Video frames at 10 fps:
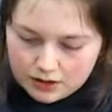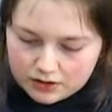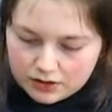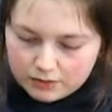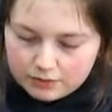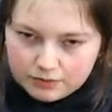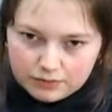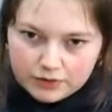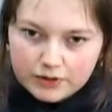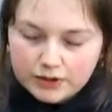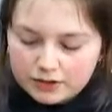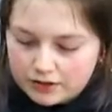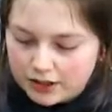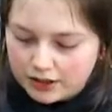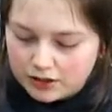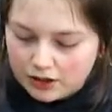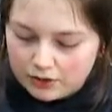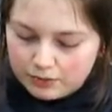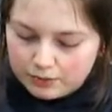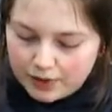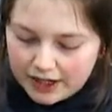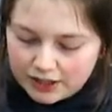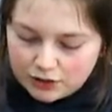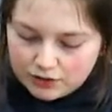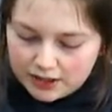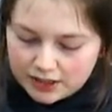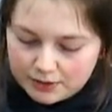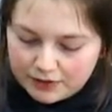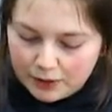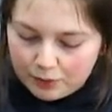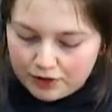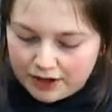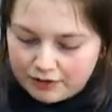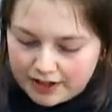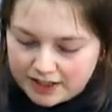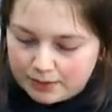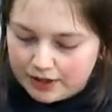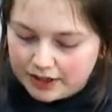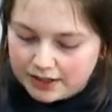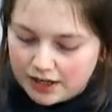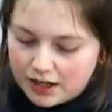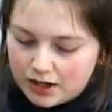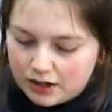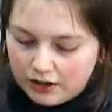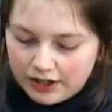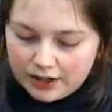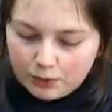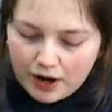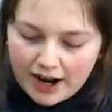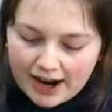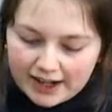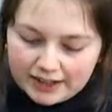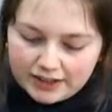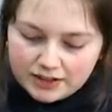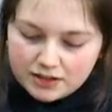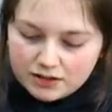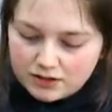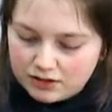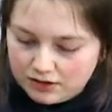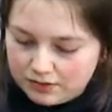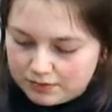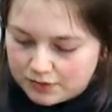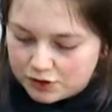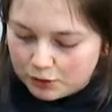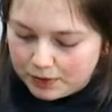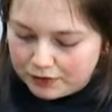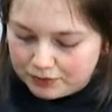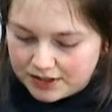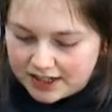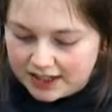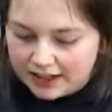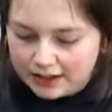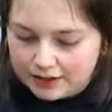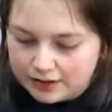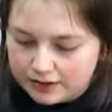Some keto pastries, some of our bread recipes, you need wet hands to stop it from sticking.